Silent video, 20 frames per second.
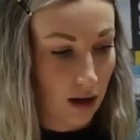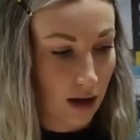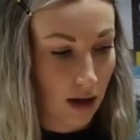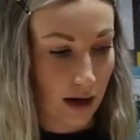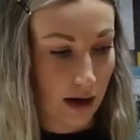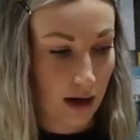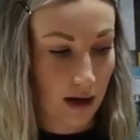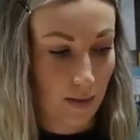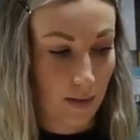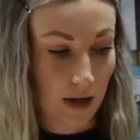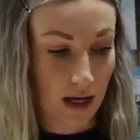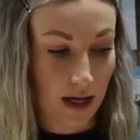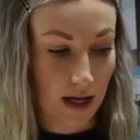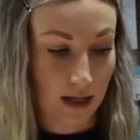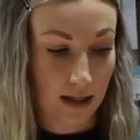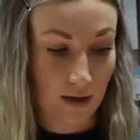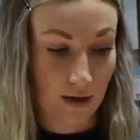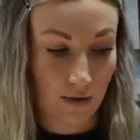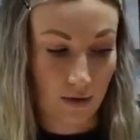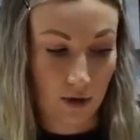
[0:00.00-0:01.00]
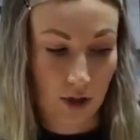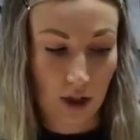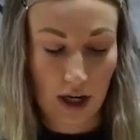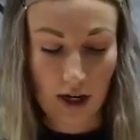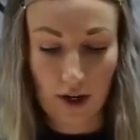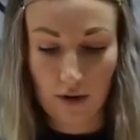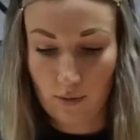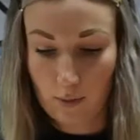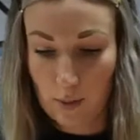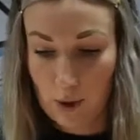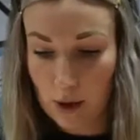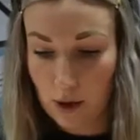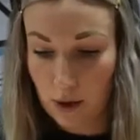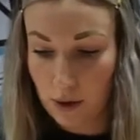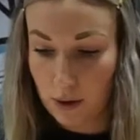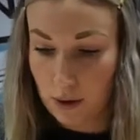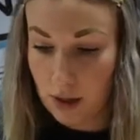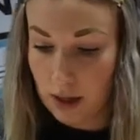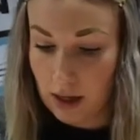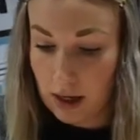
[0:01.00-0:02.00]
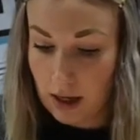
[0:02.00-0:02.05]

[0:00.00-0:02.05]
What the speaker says: a different shade of blue.